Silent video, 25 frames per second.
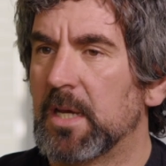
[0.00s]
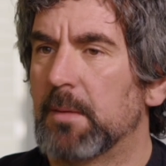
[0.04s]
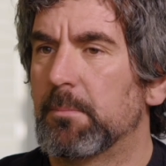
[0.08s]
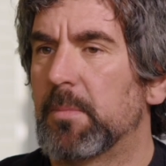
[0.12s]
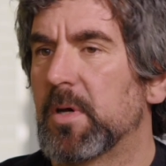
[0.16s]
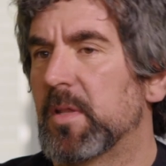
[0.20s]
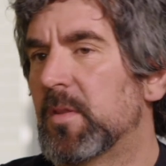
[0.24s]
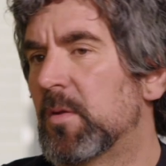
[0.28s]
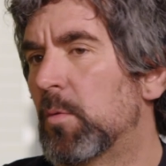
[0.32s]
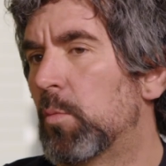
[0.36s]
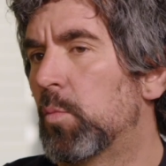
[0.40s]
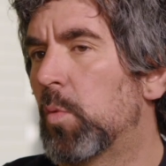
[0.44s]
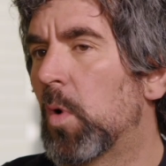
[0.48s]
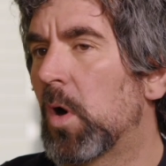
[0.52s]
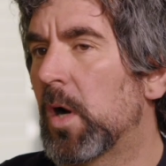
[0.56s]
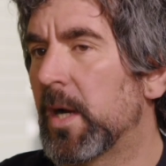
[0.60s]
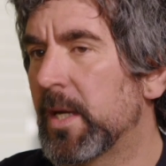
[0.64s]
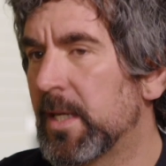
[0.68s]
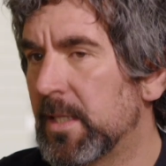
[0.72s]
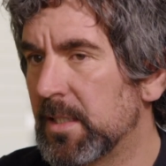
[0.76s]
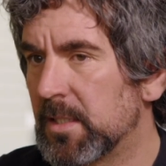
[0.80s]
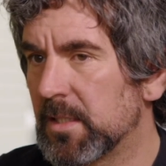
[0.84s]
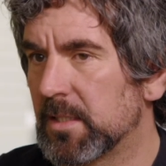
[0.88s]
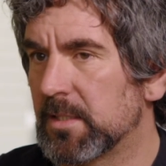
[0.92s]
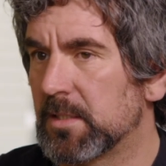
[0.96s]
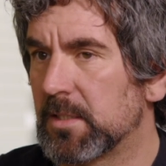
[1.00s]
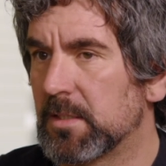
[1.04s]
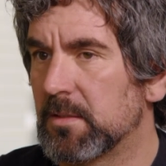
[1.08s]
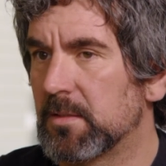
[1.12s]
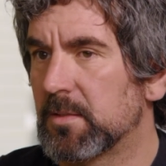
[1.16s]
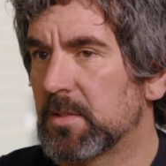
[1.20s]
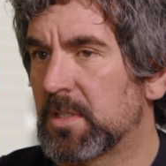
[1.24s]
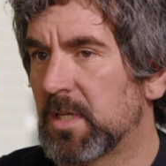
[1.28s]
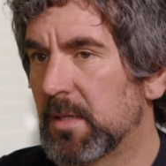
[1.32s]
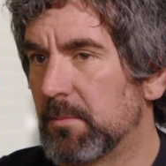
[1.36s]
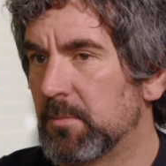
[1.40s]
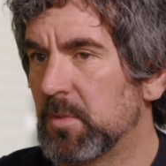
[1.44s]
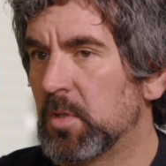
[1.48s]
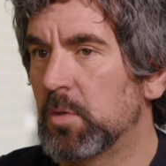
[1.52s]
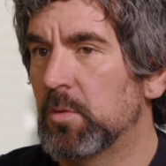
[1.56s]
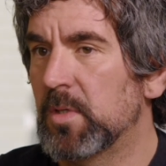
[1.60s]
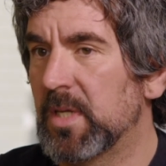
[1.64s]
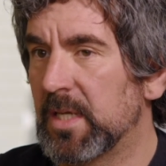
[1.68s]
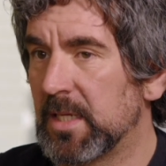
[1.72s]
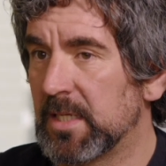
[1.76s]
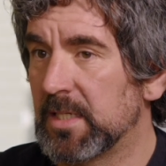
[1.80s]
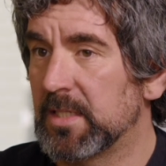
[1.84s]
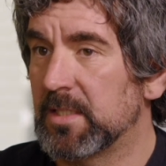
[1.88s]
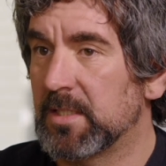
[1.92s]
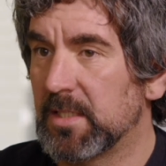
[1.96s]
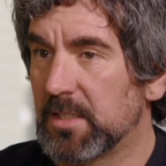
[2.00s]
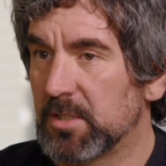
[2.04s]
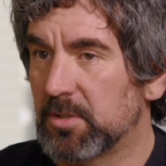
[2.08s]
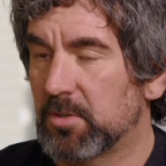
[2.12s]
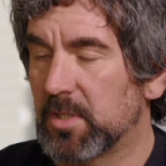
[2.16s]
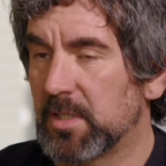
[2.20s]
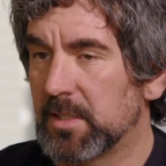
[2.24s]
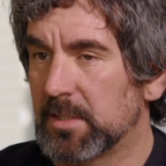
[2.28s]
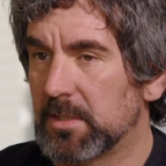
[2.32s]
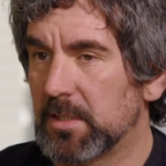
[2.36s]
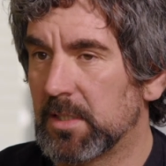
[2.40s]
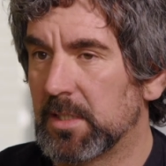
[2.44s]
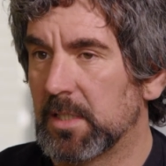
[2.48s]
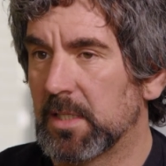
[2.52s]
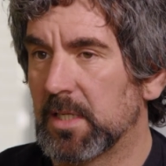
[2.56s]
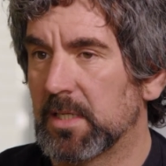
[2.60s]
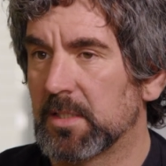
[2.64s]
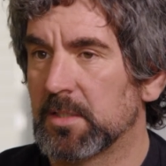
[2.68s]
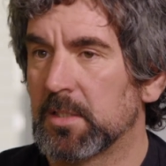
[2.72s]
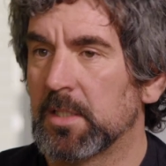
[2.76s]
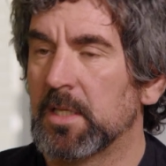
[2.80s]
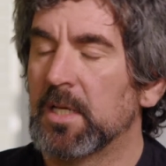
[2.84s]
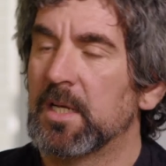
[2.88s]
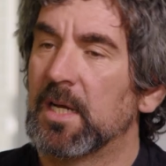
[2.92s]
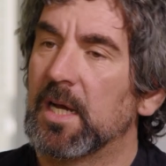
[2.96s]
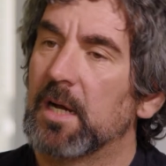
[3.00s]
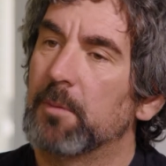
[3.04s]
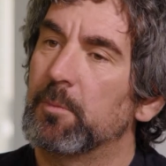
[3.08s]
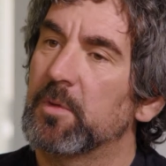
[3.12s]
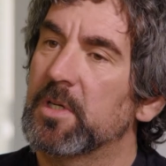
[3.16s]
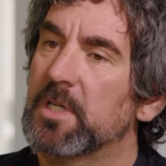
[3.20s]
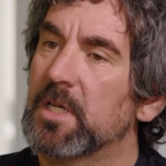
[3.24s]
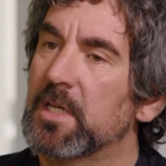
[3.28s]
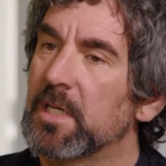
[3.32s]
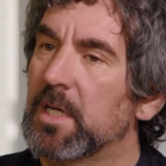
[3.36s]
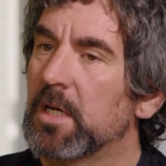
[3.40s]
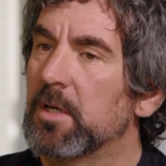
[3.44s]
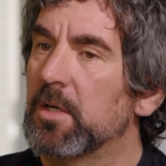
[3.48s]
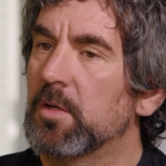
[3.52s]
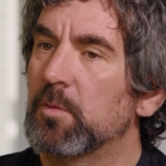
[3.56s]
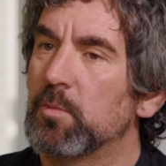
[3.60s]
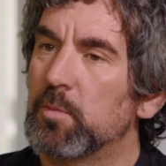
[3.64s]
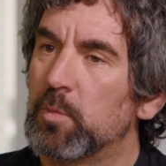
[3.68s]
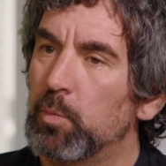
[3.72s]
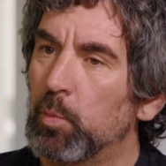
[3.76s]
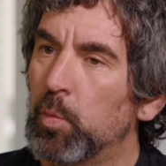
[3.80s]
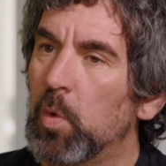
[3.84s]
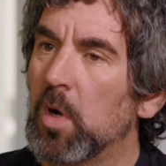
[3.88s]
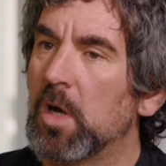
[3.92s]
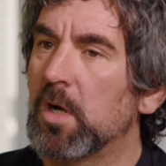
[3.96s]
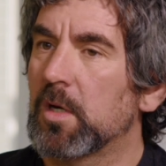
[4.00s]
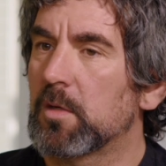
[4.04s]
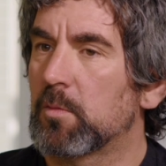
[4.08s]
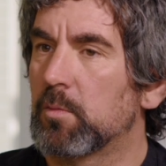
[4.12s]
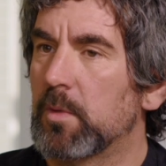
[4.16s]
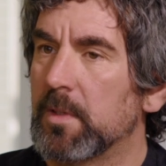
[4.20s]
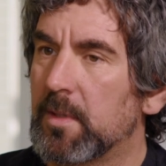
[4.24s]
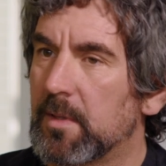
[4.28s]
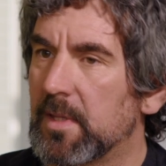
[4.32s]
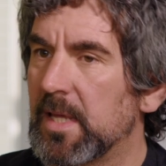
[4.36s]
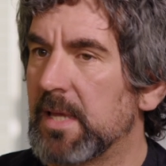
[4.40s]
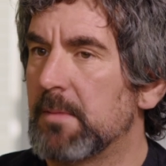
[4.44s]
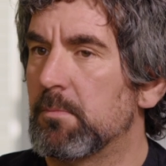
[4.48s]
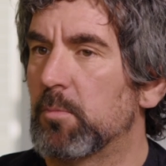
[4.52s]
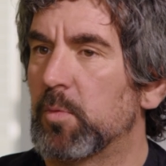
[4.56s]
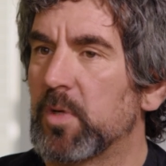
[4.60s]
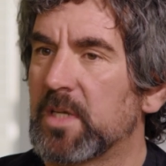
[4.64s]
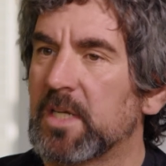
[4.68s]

but the wider community is interested in us and we can go and work with them.